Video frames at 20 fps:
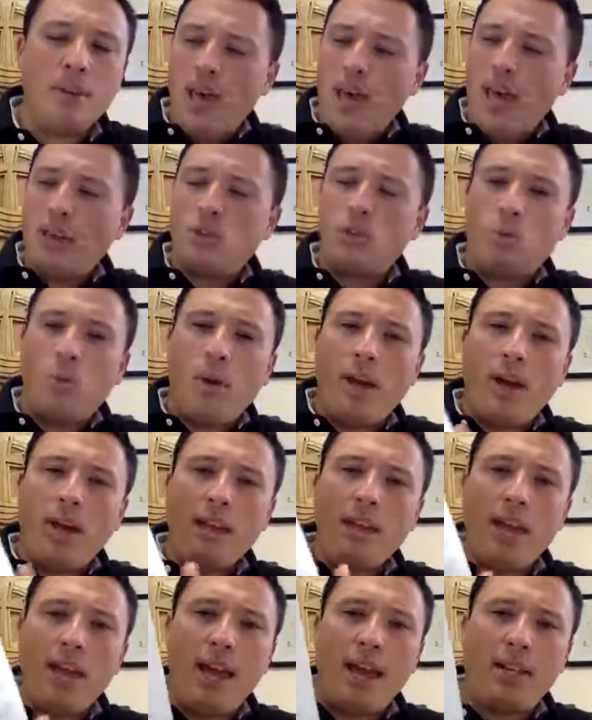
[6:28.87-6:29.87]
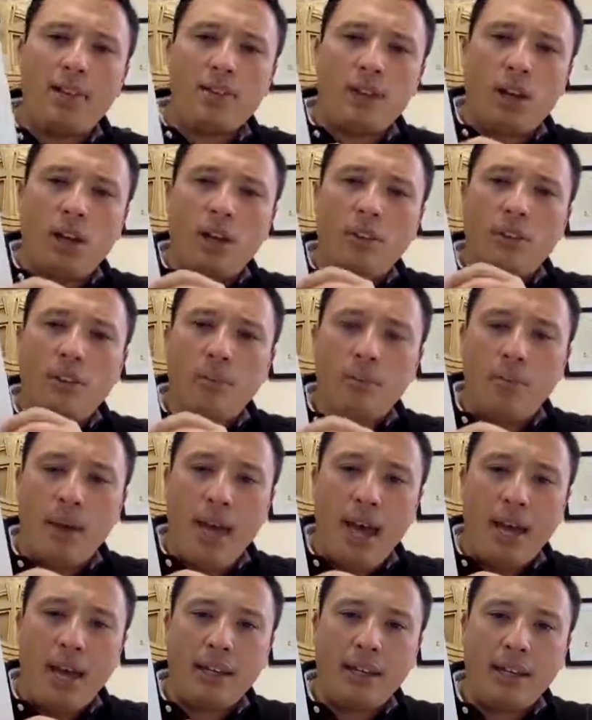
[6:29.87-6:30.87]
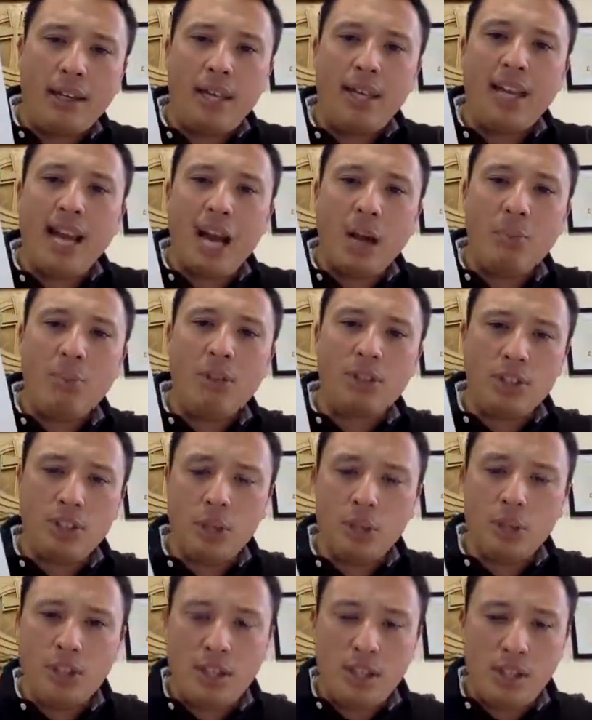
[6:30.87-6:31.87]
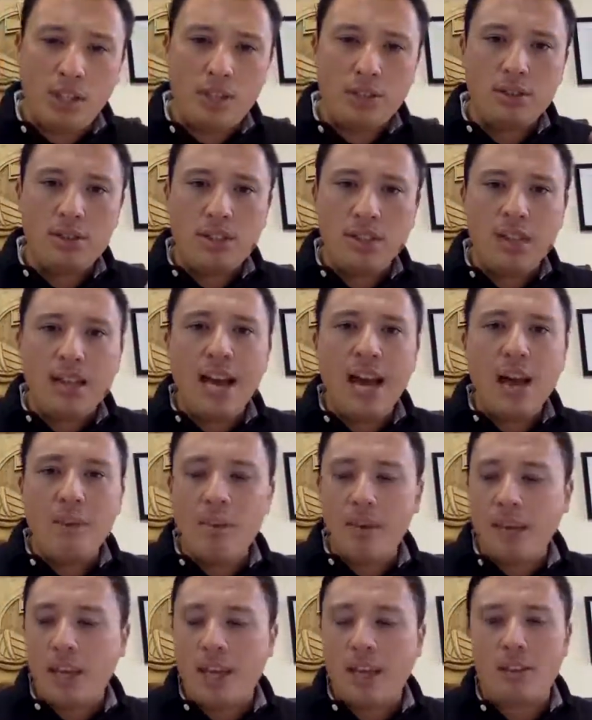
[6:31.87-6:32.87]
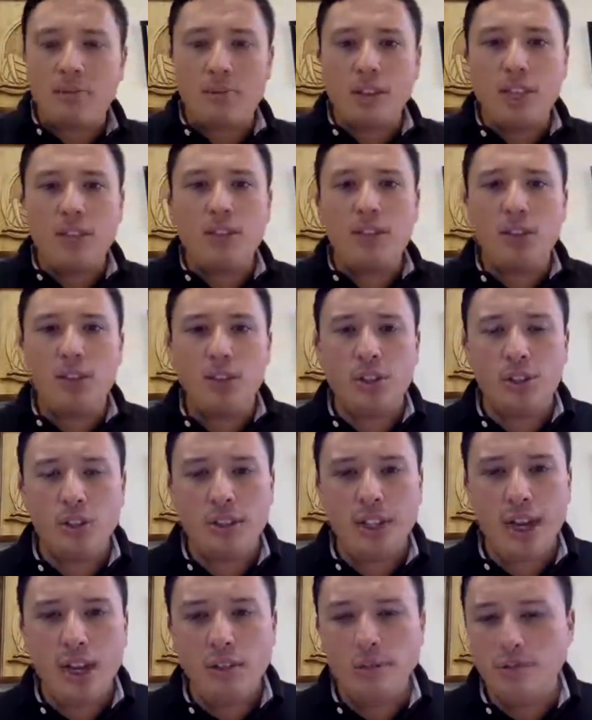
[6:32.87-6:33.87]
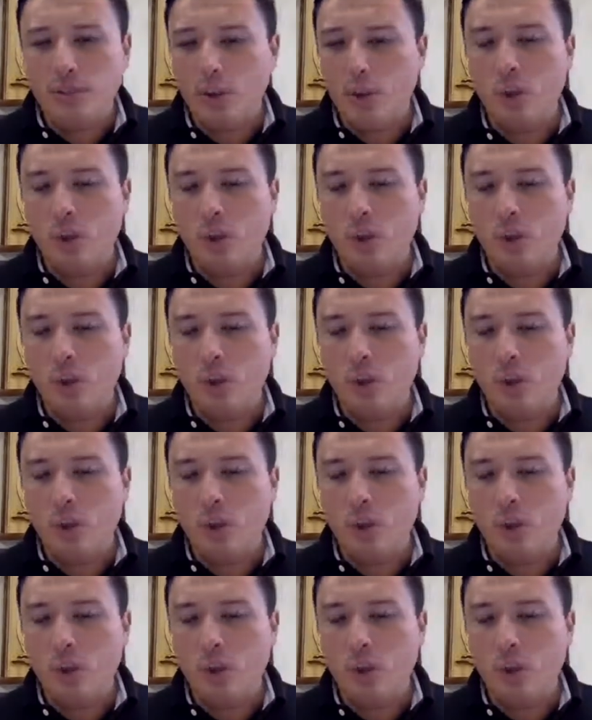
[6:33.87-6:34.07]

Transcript: as well as on the back an opportunity to nominate either yourself